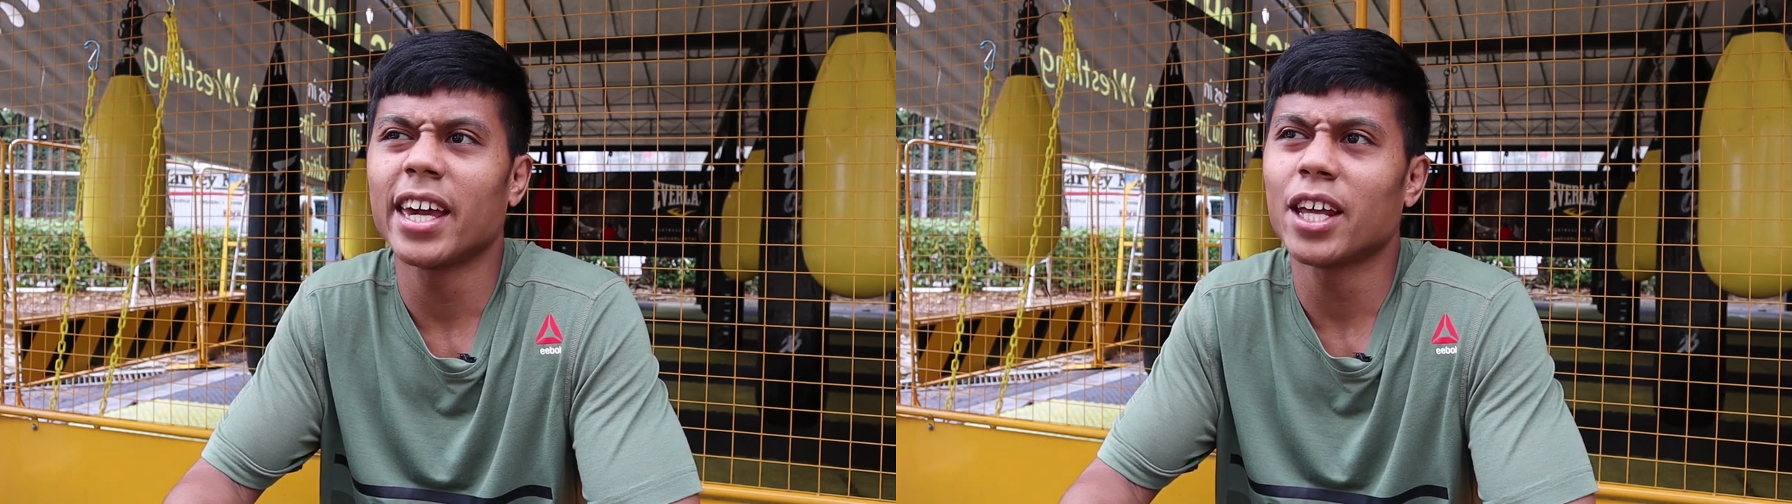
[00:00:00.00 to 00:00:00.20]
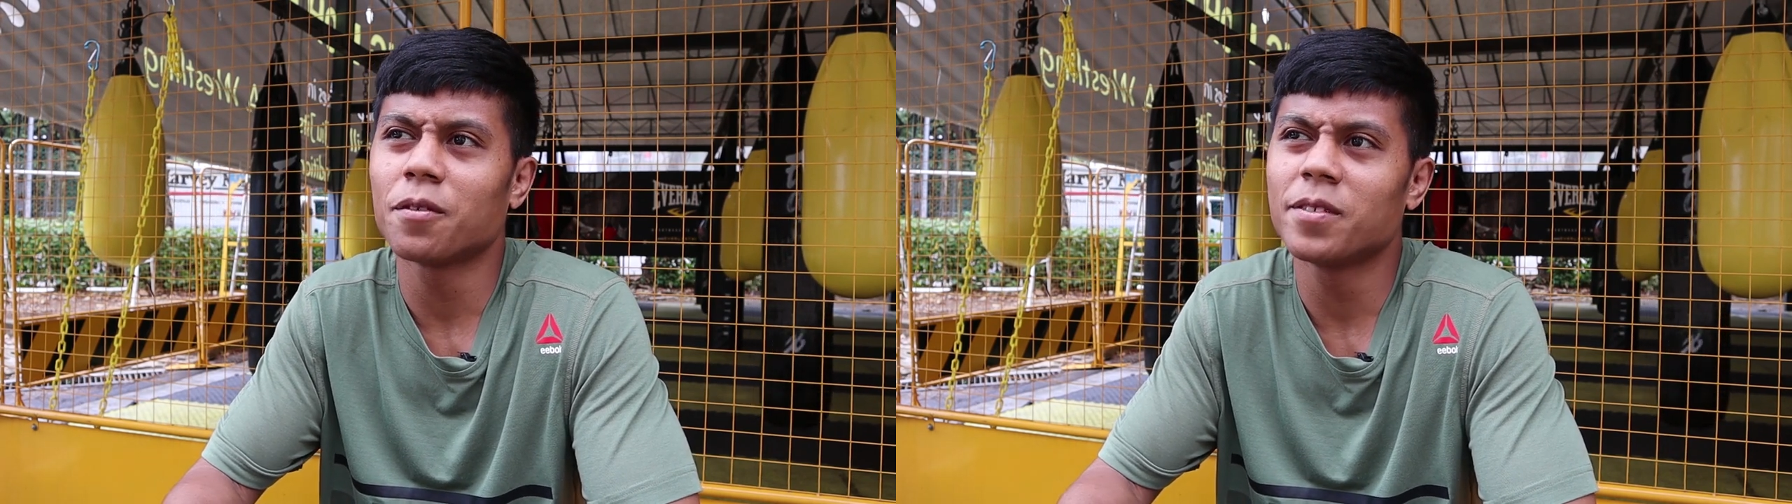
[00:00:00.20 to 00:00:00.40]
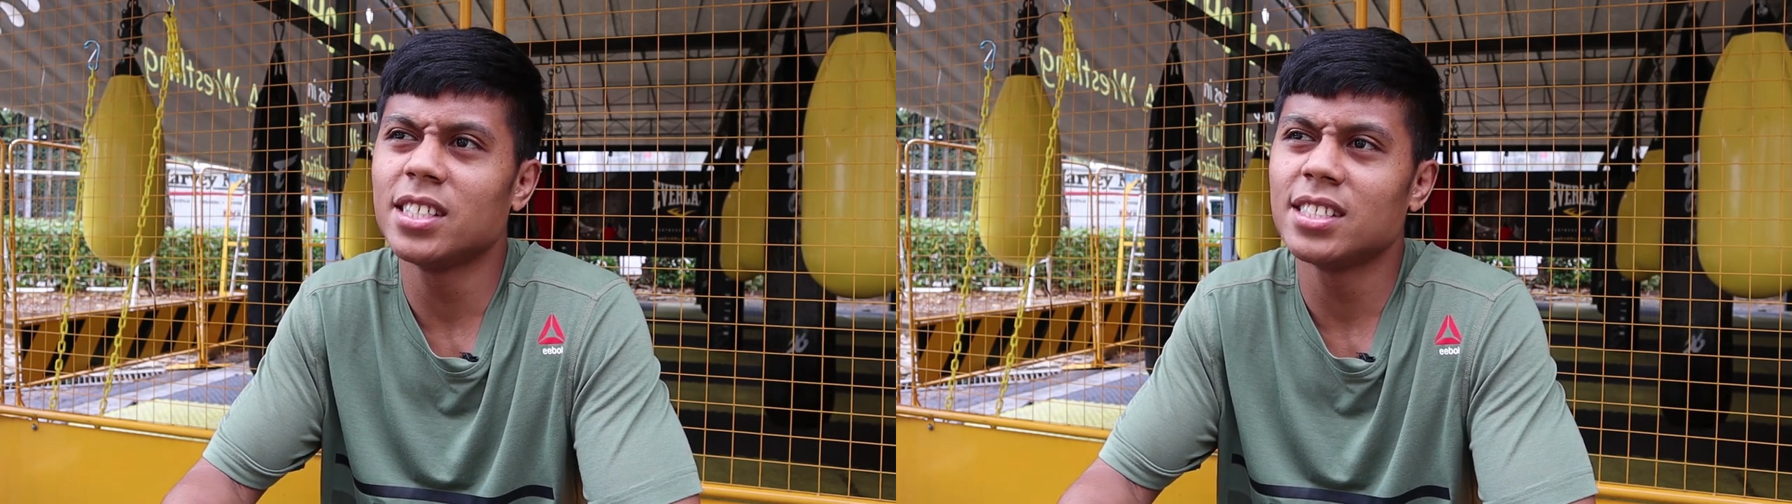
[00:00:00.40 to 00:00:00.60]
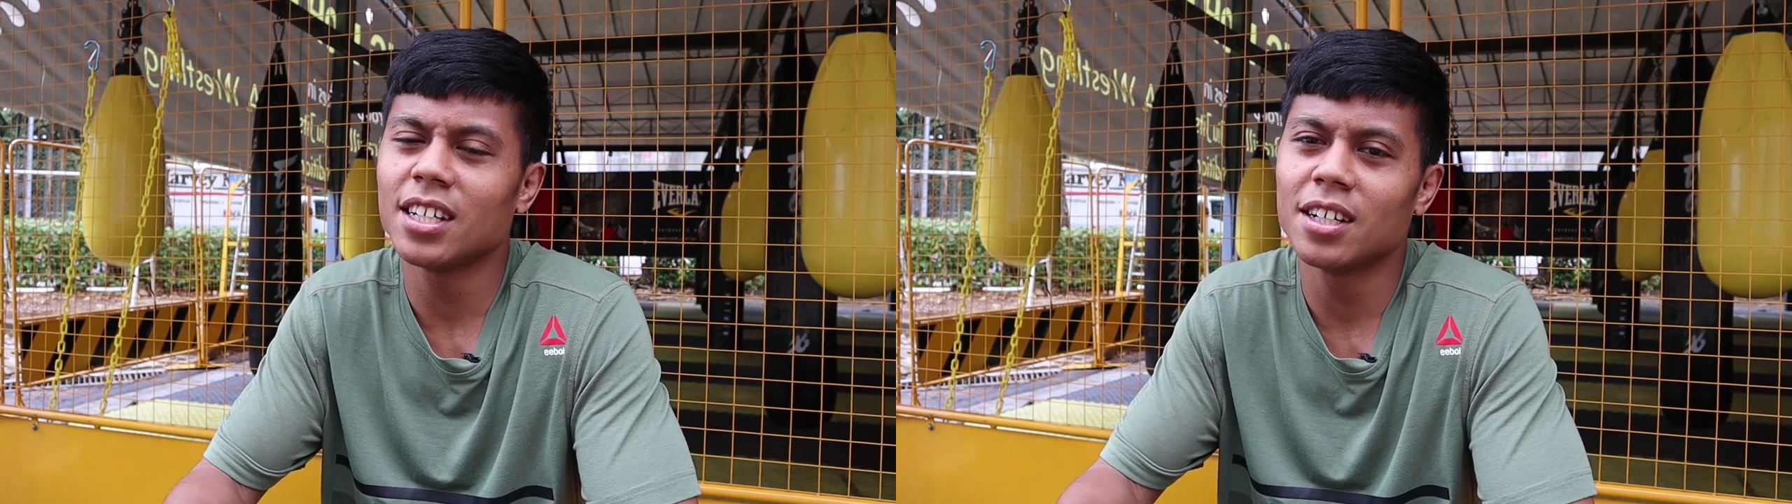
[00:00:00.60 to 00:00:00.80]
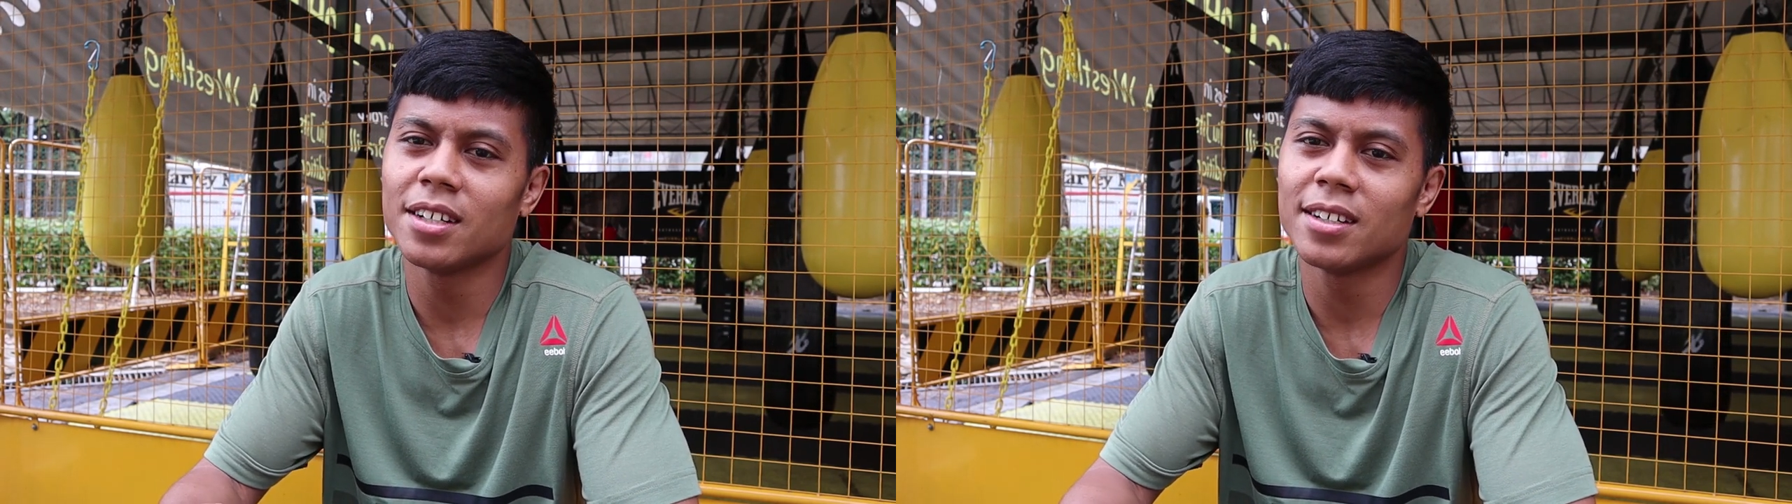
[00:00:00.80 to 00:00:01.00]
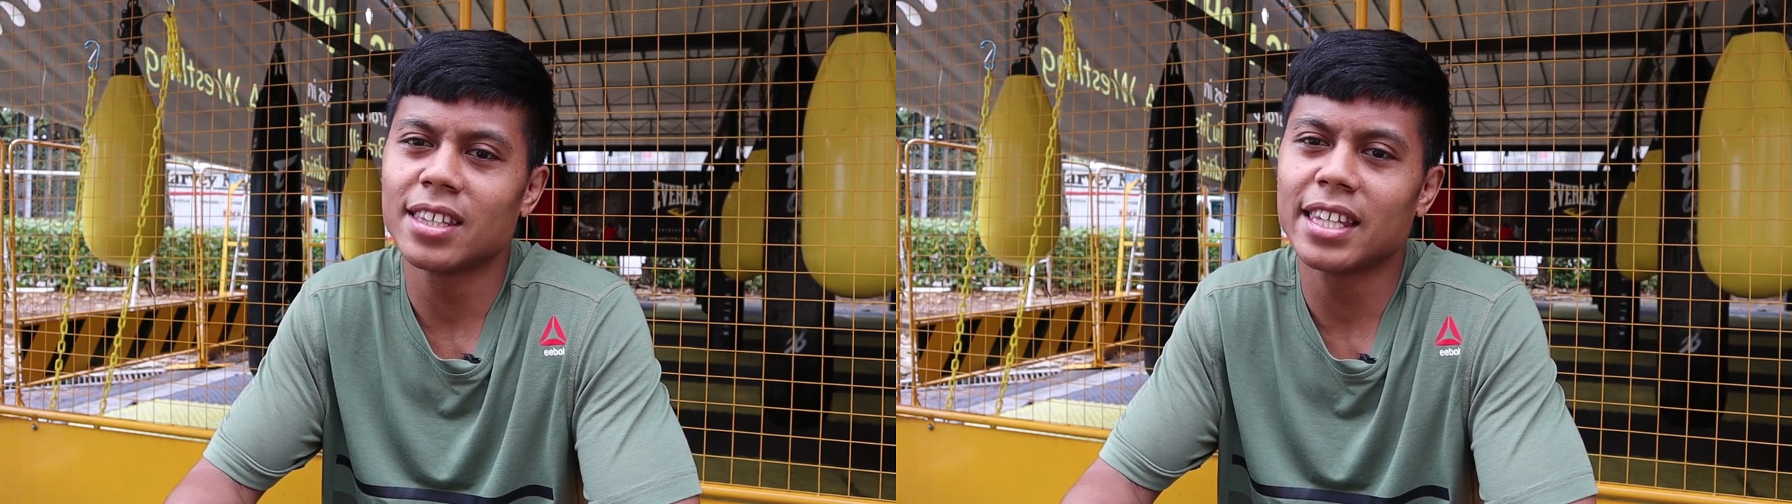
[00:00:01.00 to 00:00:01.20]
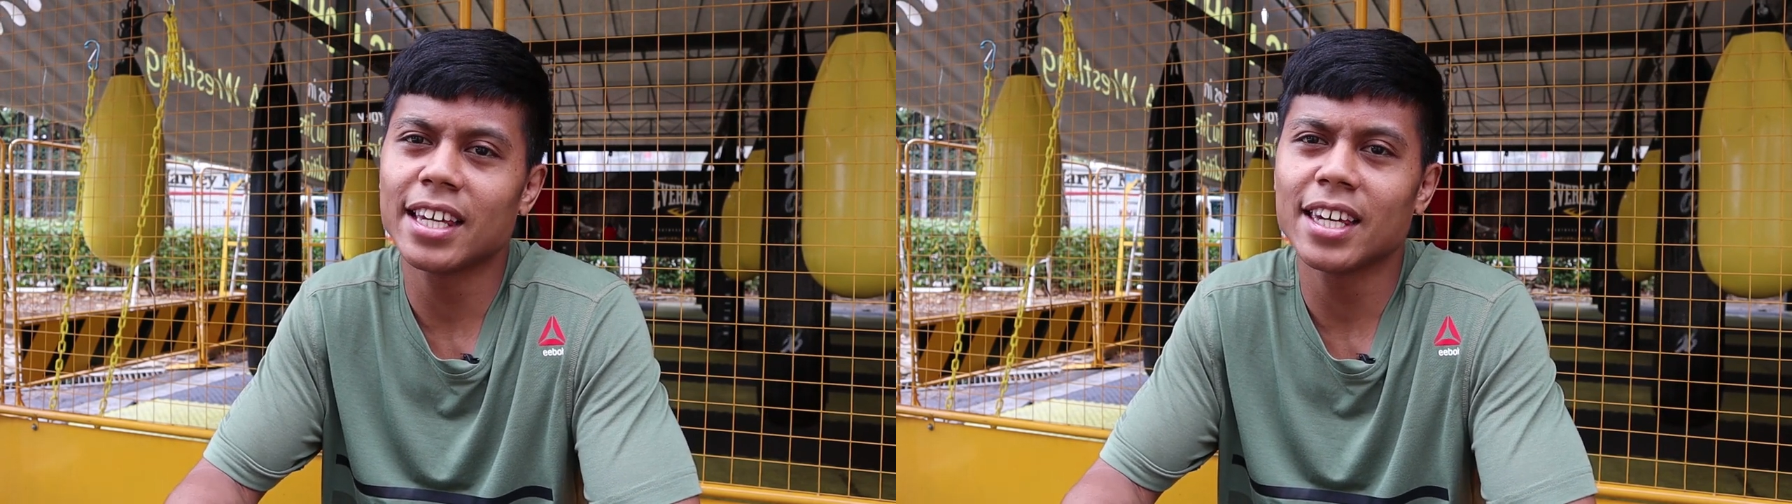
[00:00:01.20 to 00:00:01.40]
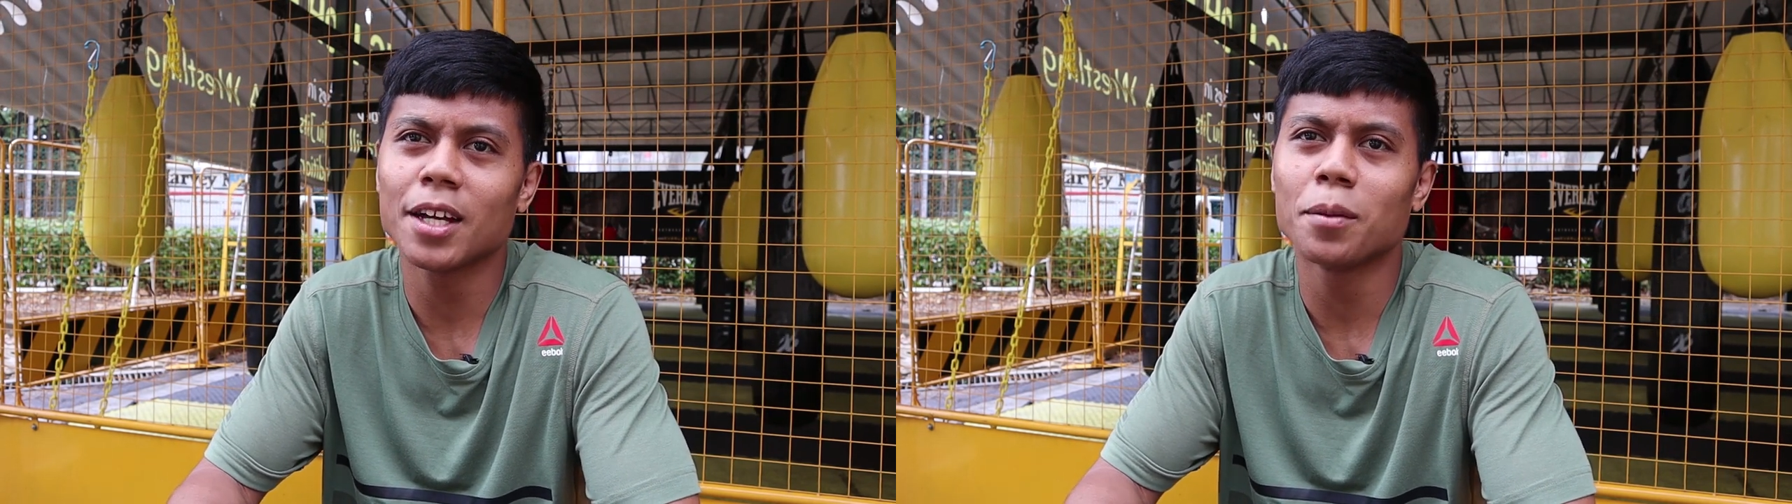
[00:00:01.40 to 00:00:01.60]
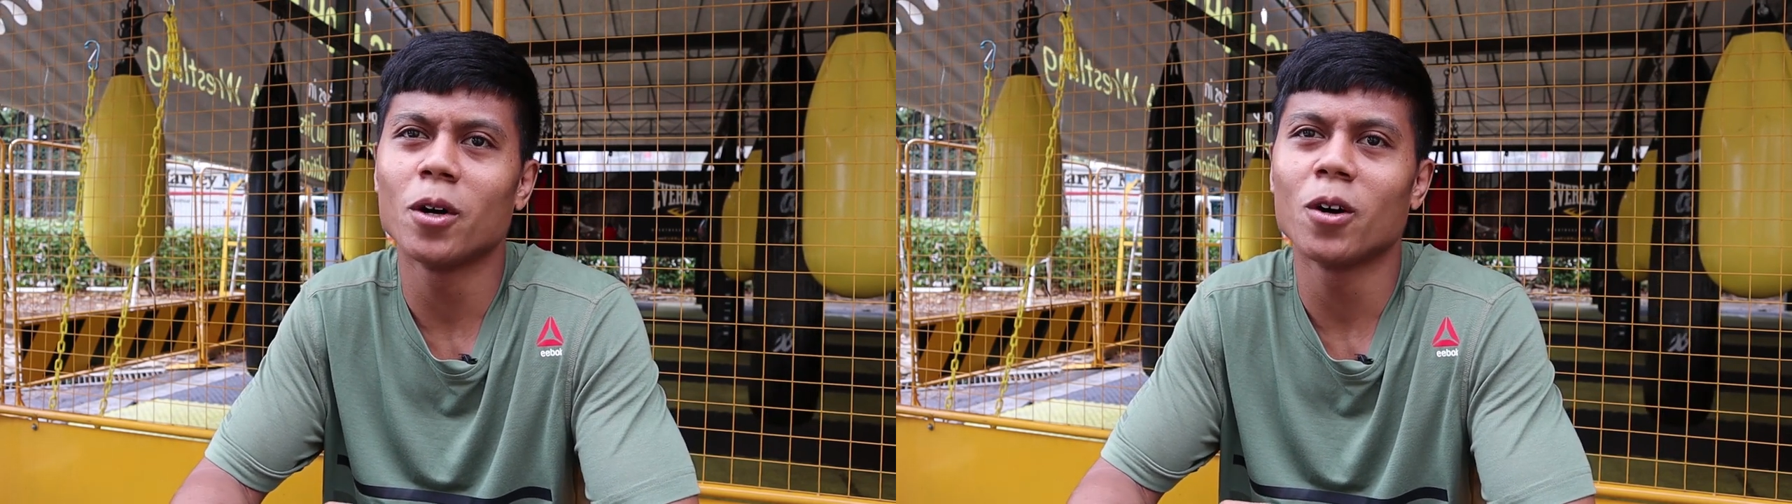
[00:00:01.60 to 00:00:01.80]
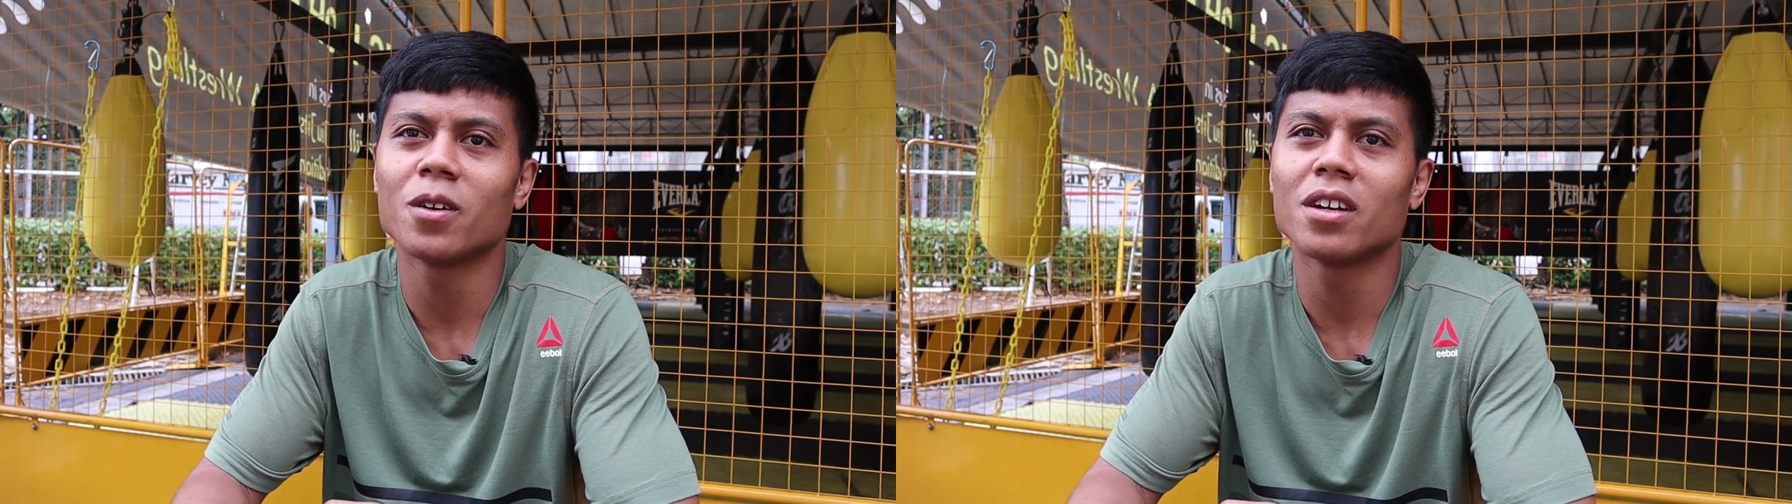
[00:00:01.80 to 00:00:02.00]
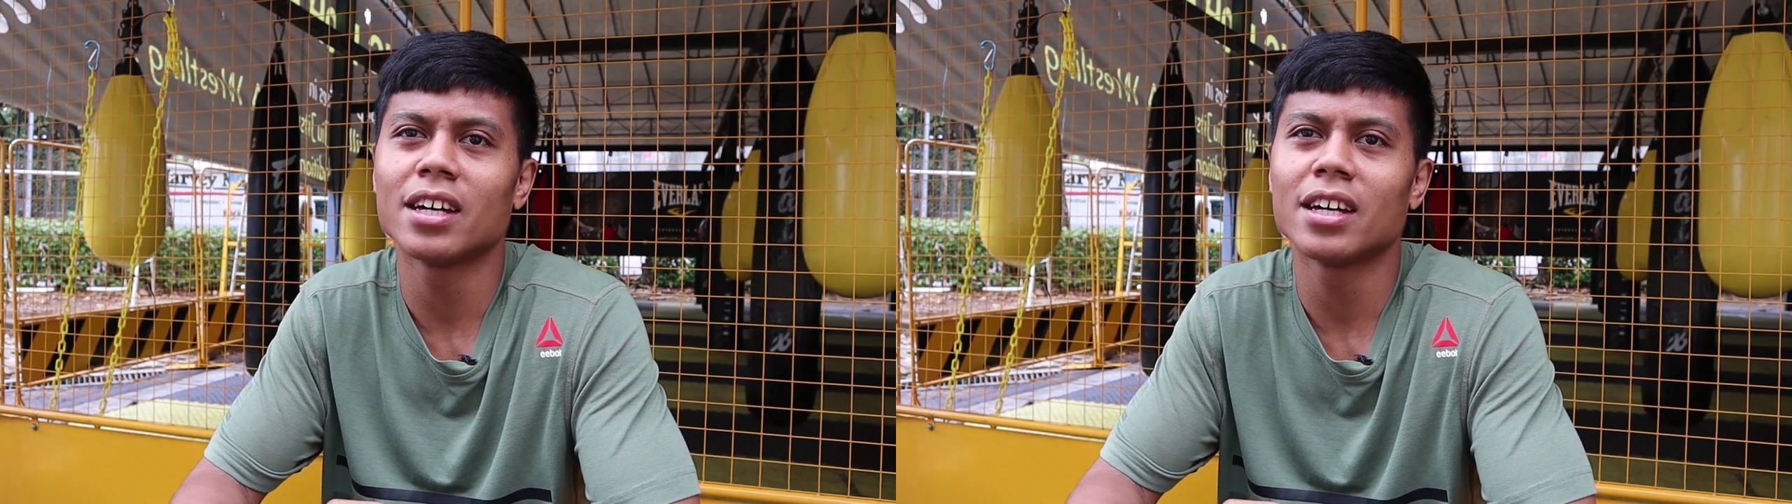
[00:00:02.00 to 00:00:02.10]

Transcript: End of this year, thinking about